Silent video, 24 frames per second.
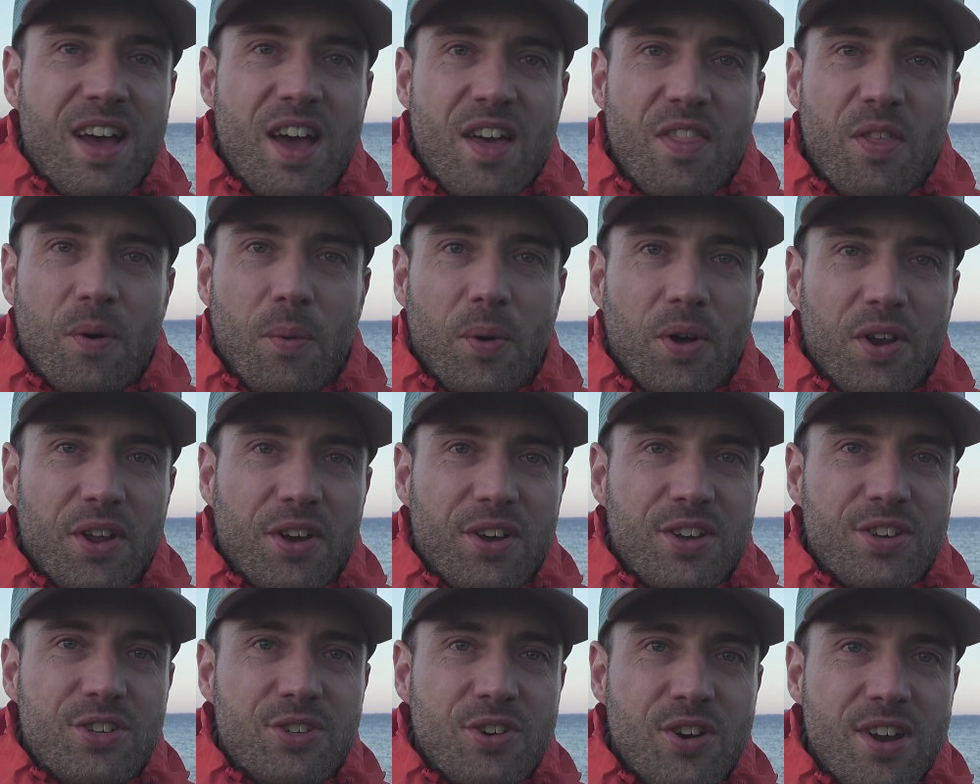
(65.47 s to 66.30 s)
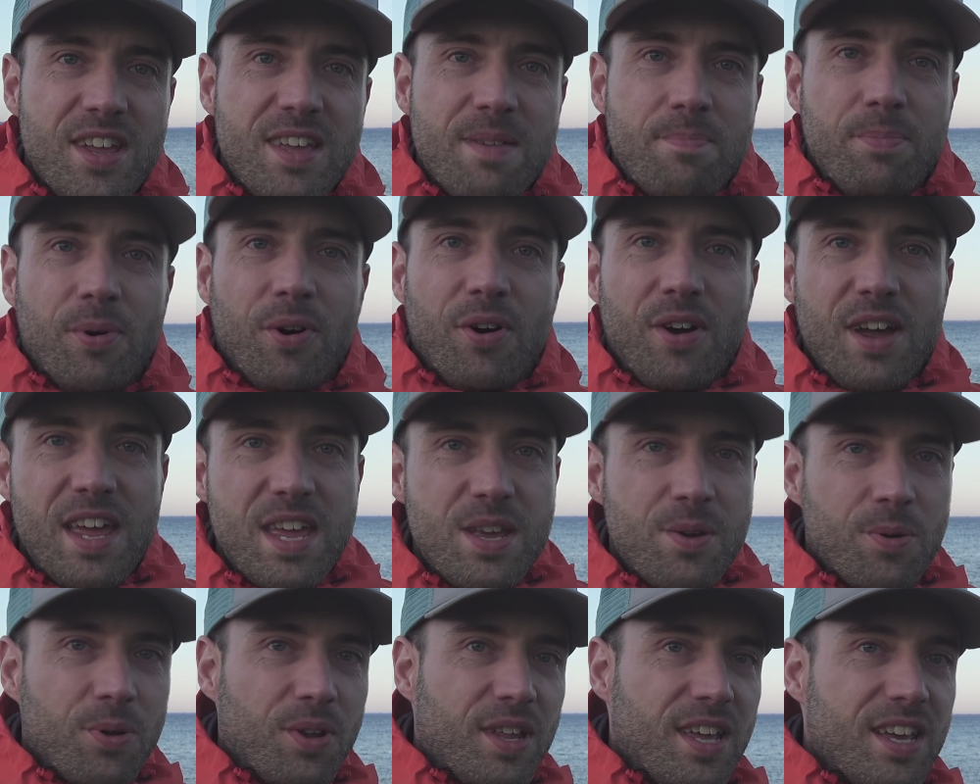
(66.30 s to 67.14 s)
the Wanaka tree, but
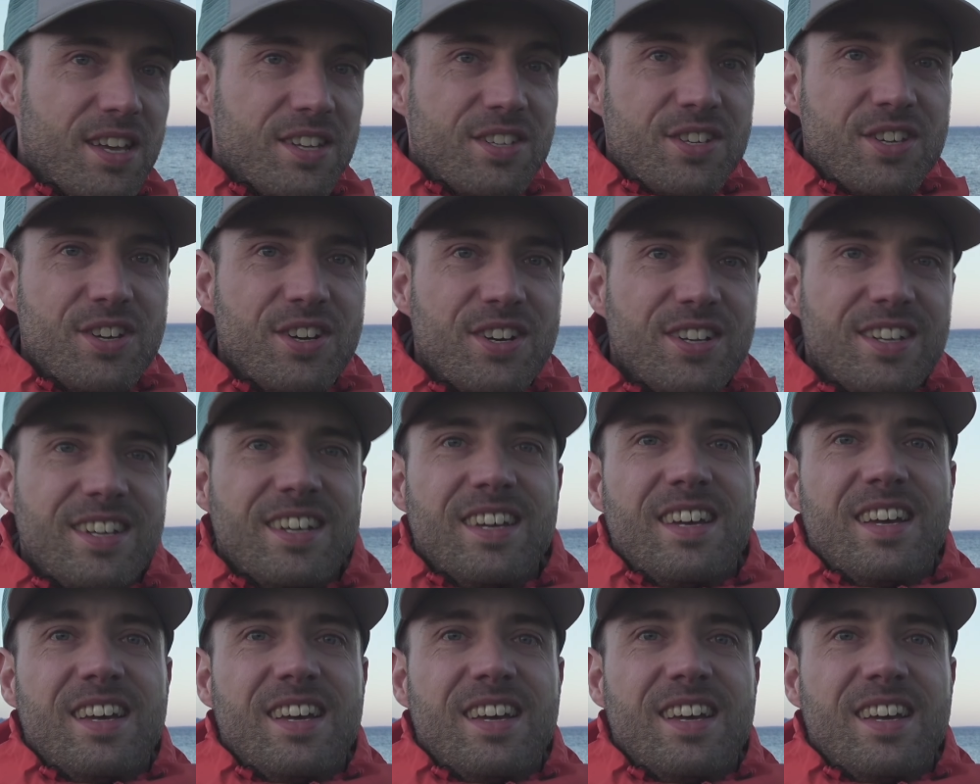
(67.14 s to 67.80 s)
equally as good.